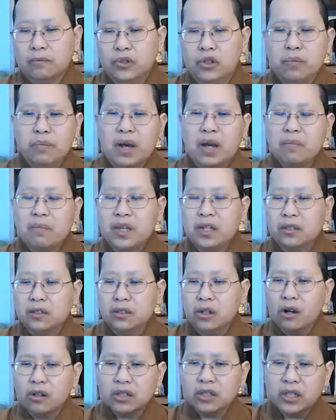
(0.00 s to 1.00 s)
You might be a
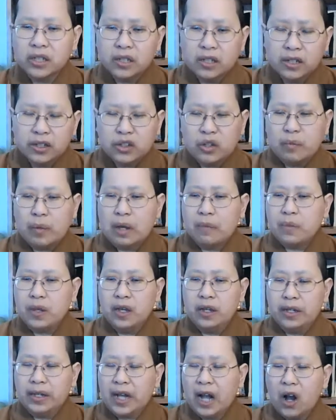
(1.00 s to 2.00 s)
doctor, you might
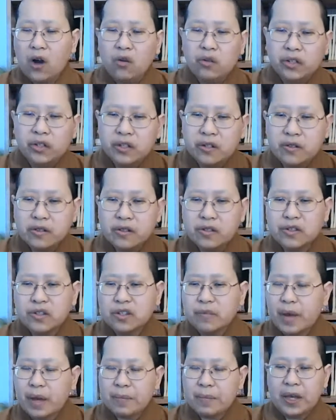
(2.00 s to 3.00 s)
be an accountant,
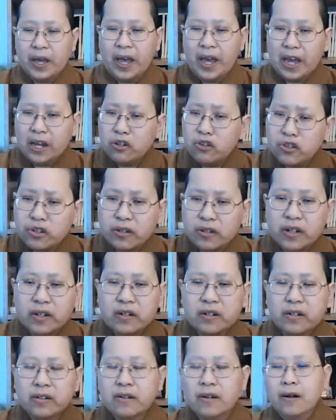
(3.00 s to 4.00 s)
you might be an
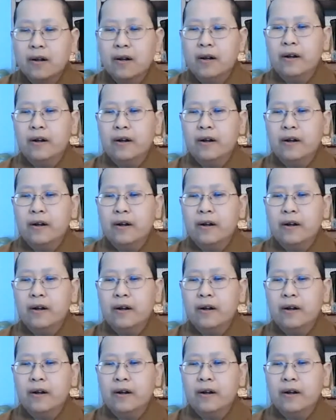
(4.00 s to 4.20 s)
engineer.